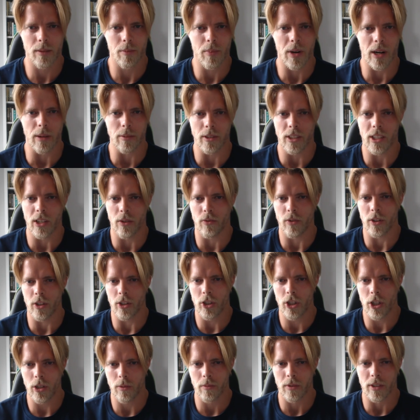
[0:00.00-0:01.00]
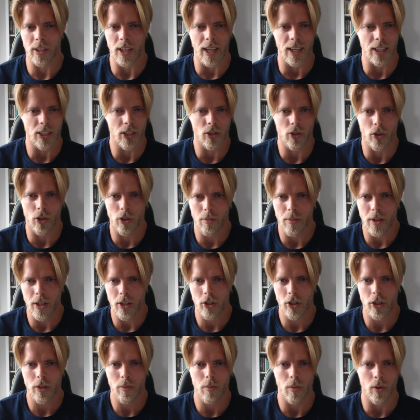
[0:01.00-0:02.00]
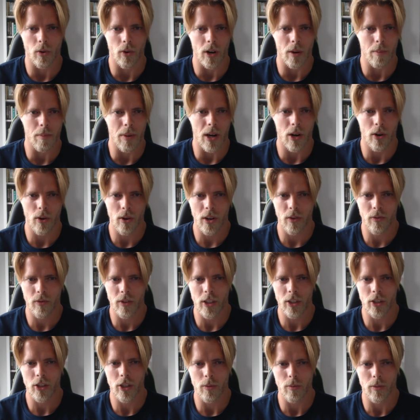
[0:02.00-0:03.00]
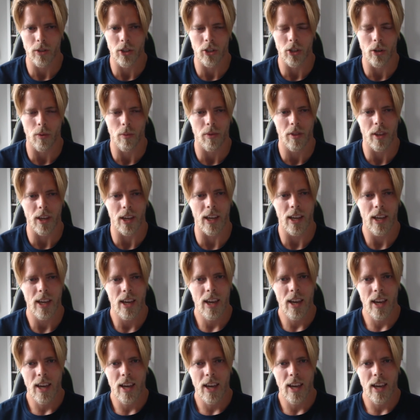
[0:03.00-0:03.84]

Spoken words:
perhaps different gyms, a strongman gym or a powerlifting gym or something.